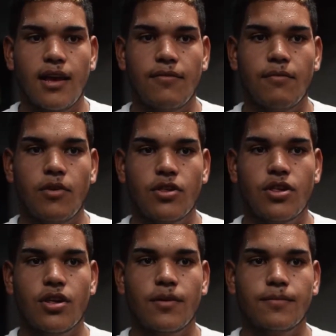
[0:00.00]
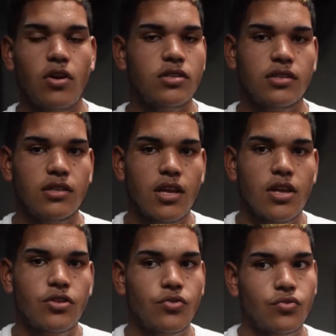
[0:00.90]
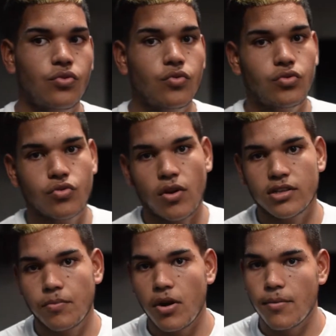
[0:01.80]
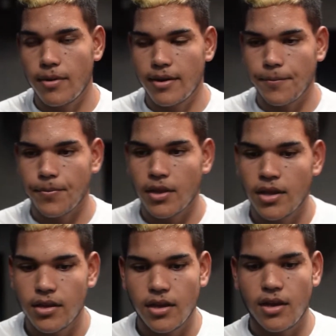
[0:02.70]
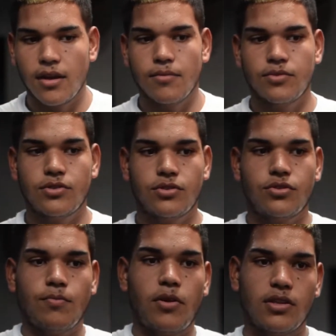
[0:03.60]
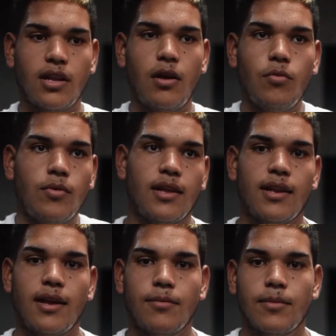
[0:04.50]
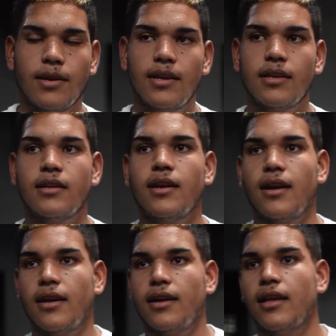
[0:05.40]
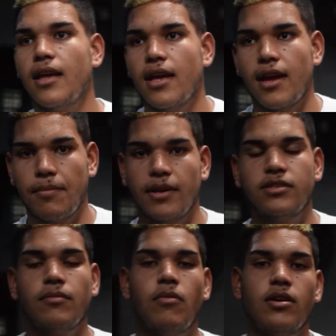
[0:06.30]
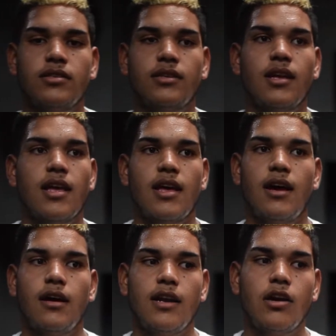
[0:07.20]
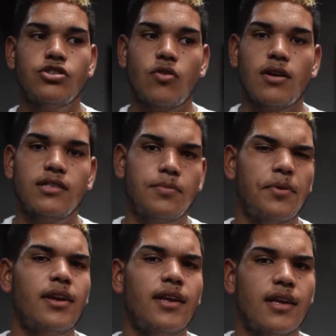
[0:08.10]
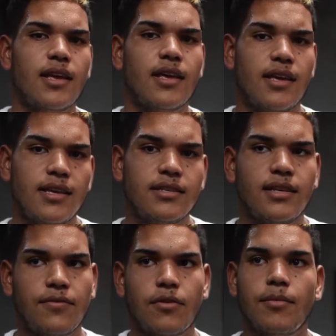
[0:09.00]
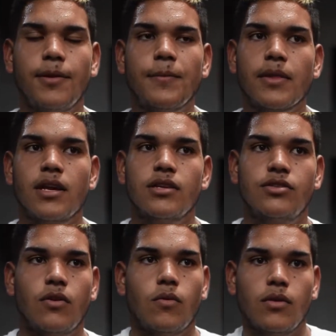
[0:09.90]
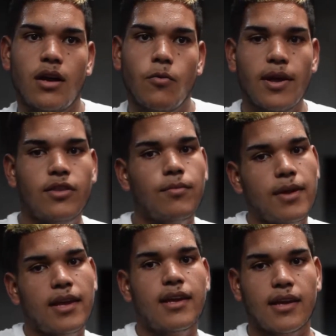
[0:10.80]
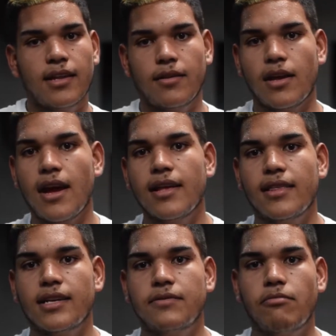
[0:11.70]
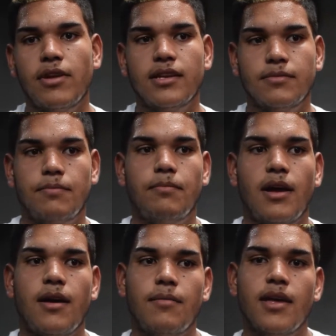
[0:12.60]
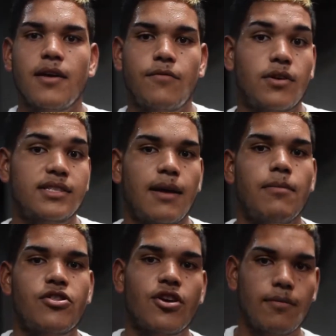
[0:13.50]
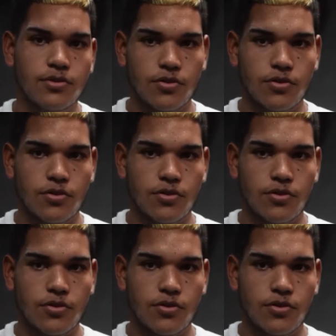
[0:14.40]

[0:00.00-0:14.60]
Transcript: have much muscle to do squats properly. But now that I'm leaner and I build some muscle, now squats are really easy for me. So a way to make it high intense for me is, for example, jump